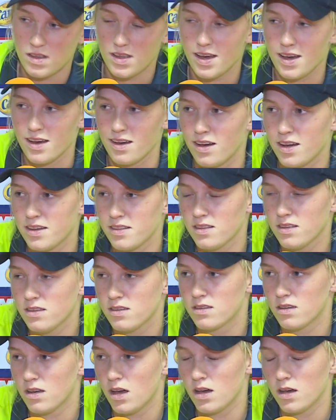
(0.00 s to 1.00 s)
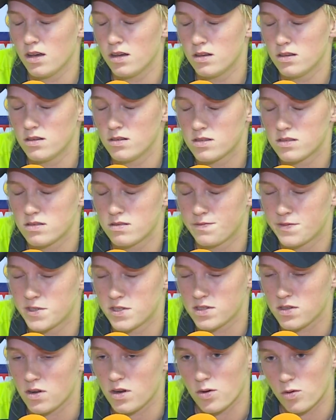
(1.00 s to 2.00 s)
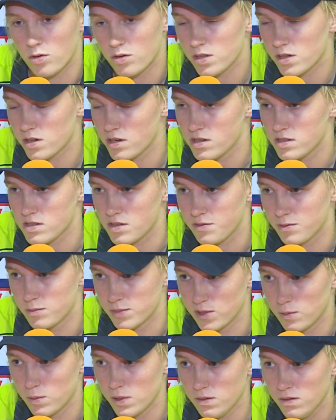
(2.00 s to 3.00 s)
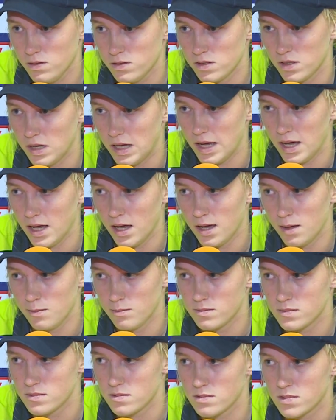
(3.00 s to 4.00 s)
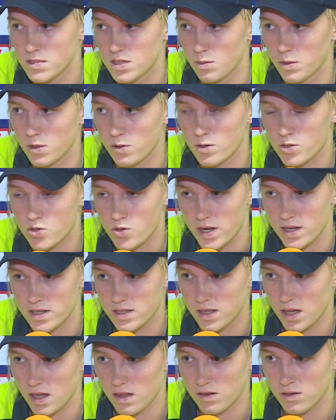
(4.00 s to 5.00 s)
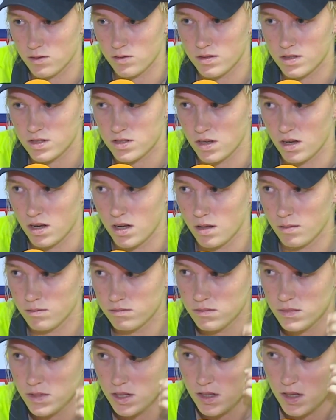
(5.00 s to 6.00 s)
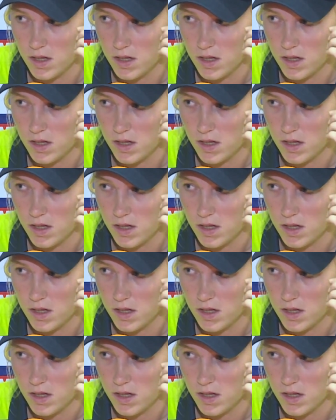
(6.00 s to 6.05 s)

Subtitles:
Yeah, I think to start, all the girls are from Dublin. So we all train together all the time.